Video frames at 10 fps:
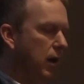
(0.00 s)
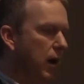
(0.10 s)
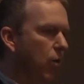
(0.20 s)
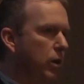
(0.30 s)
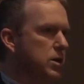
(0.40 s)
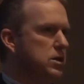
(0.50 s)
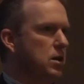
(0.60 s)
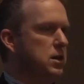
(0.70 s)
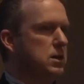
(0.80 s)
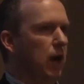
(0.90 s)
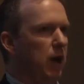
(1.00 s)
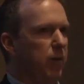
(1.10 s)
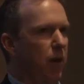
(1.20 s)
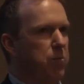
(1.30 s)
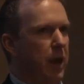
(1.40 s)
Uh, when you start to talk
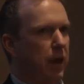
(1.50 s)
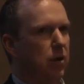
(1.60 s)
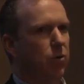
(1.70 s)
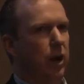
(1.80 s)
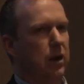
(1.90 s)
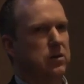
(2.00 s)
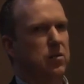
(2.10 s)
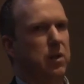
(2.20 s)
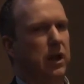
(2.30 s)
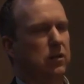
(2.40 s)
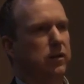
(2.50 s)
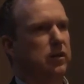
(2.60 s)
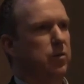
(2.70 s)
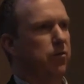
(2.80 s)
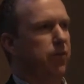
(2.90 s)
about medical records and medical
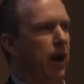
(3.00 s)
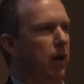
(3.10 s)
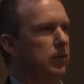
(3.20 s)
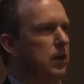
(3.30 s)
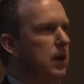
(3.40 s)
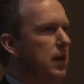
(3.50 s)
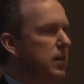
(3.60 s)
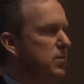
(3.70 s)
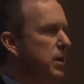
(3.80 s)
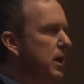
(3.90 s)
exhibit files, this